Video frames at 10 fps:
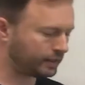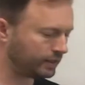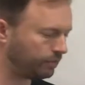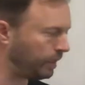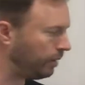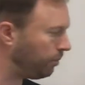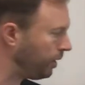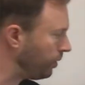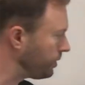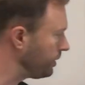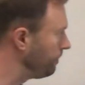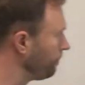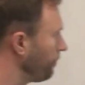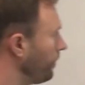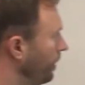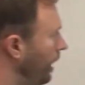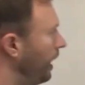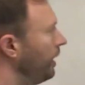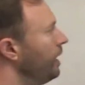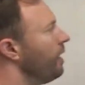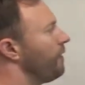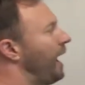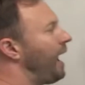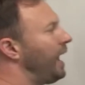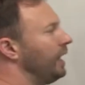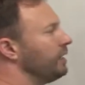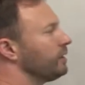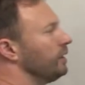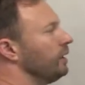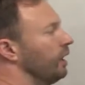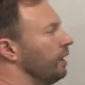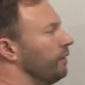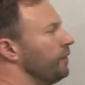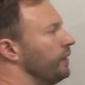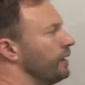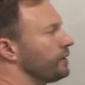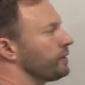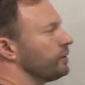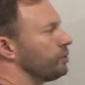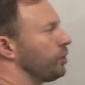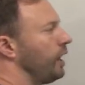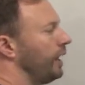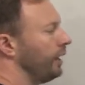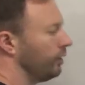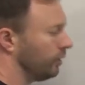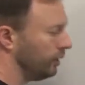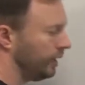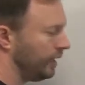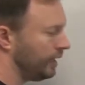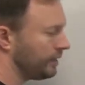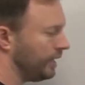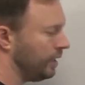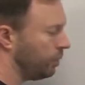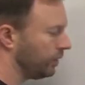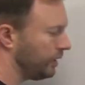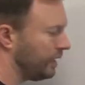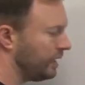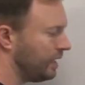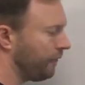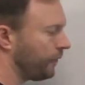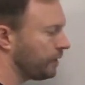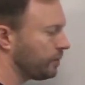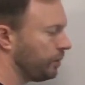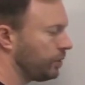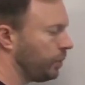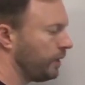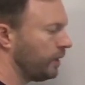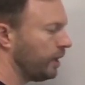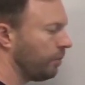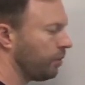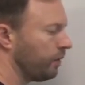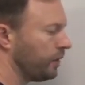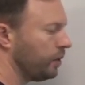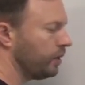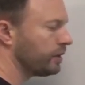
has been imposed. Okay? The height of this triangle is equal to the difference between the number of units